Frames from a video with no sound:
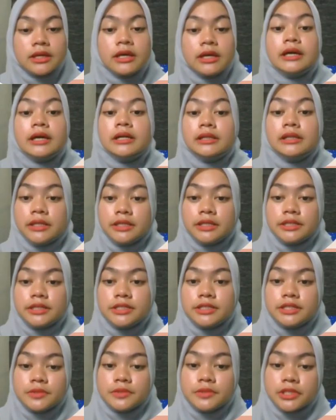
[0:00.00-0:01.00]
leadership
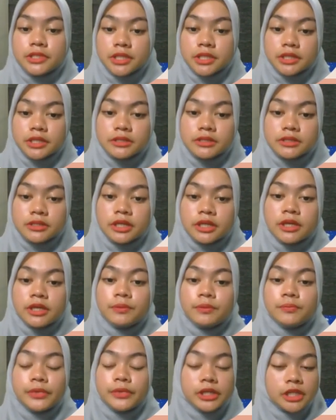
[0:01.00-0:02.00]
skills,
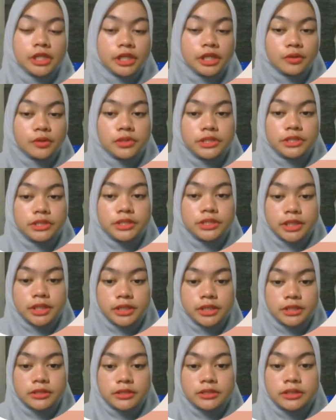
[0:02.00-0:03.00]
bilingual
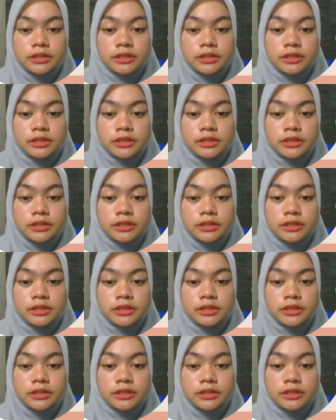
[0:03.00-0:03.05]
skills,